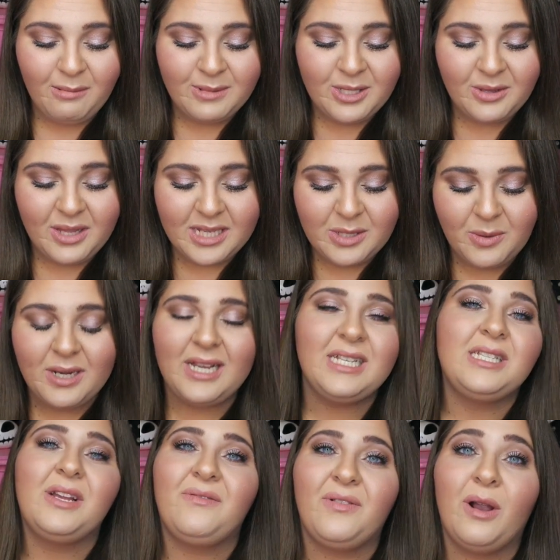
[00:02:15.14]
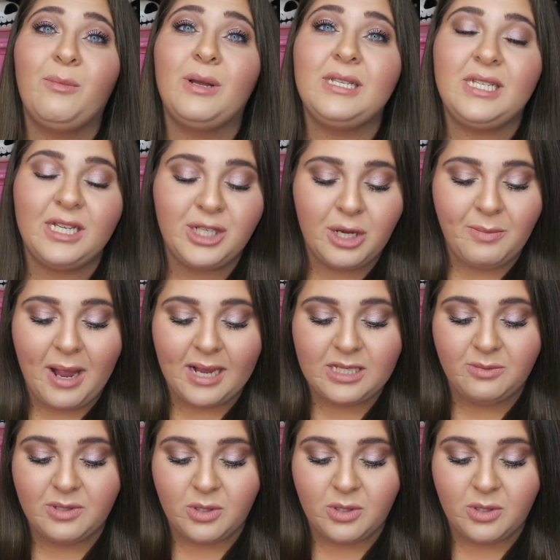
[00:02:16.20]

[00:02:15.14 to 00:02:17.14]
So this one is from TJ Maxx.